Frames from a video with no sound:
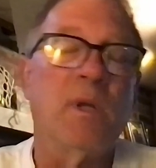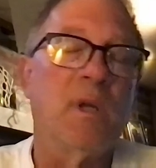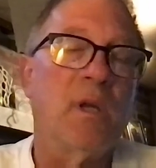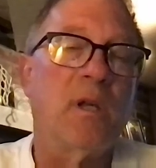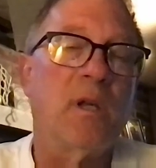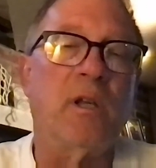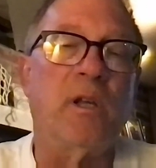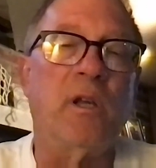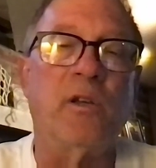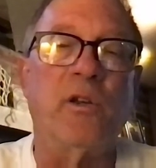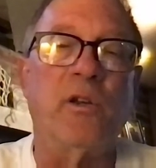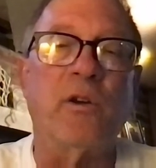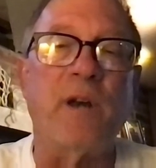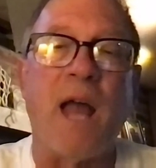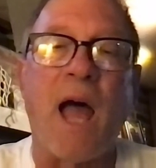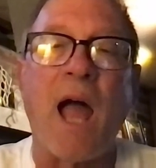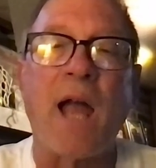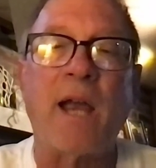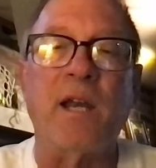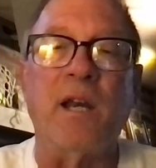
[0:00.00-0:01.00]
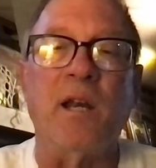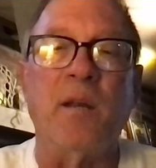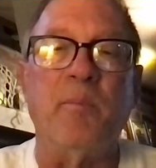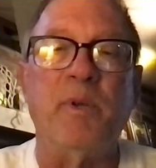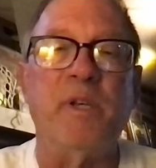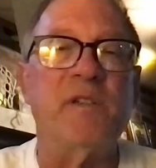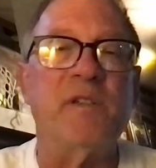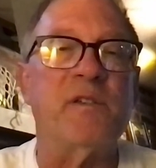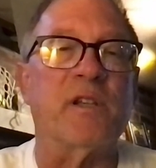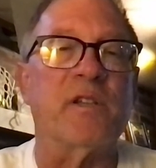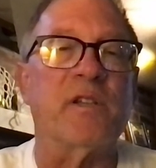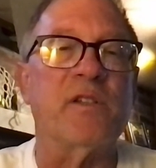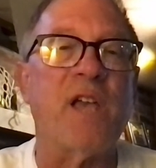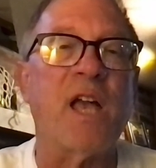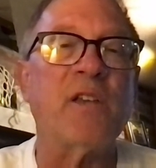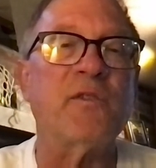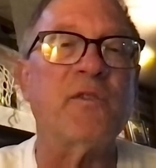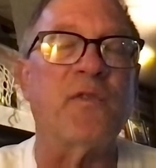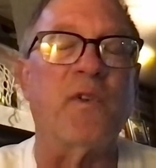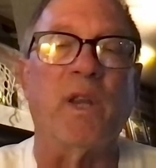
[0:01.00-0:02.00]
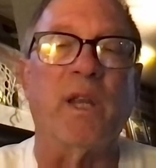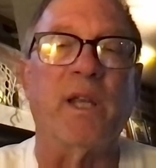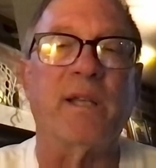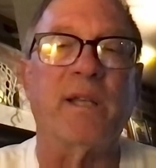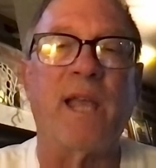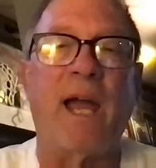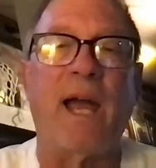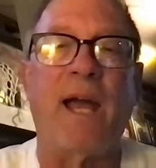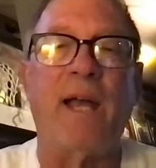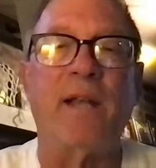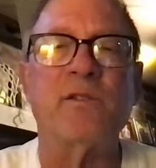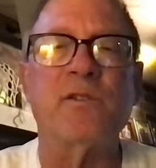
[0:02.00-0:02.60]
You're not going to be successful at that.